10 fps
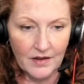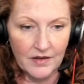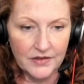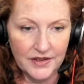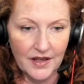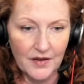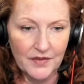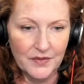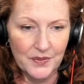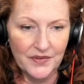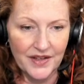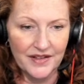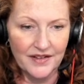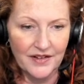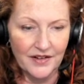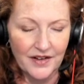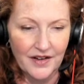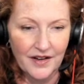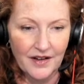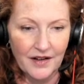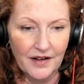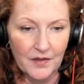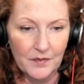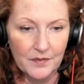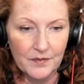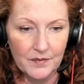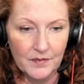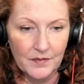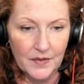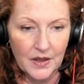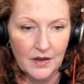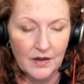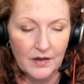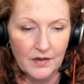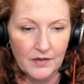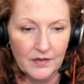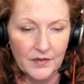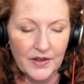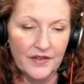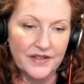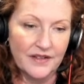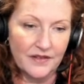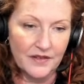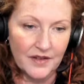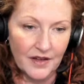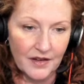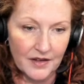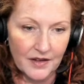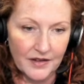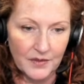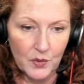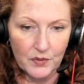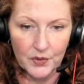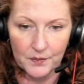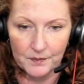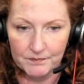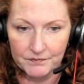I'll have to put that in there. Um, well, it's not going to, I need more room.